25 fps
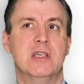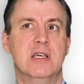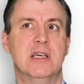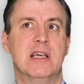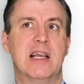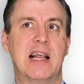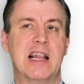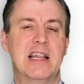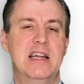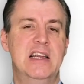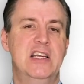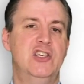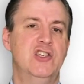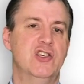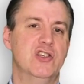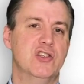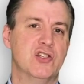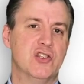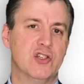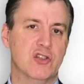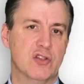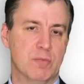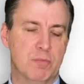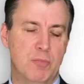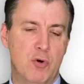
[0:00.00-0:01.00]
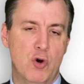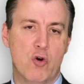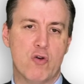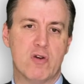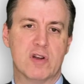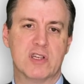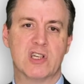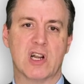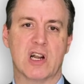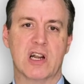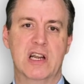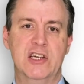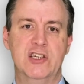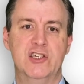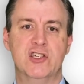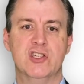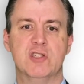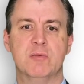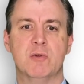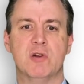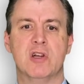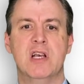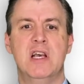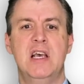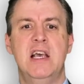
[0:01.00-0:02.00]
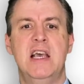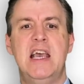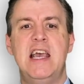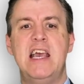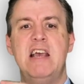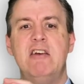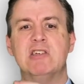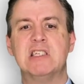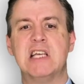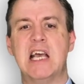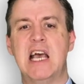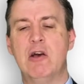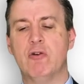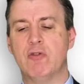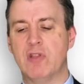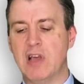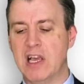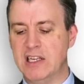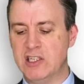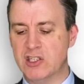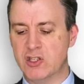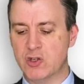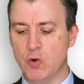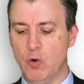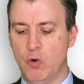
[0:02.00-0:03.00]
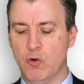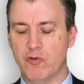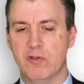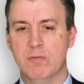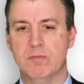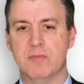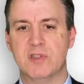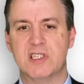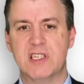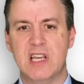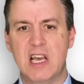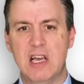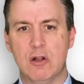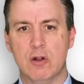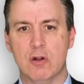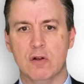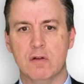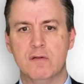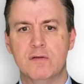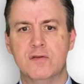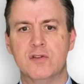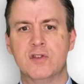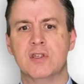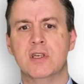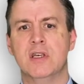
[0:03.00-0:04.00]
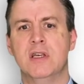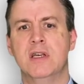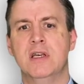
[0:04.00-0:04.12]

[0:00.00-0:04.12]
clinicians to the poorest clinicians, but here's how they scored themselves.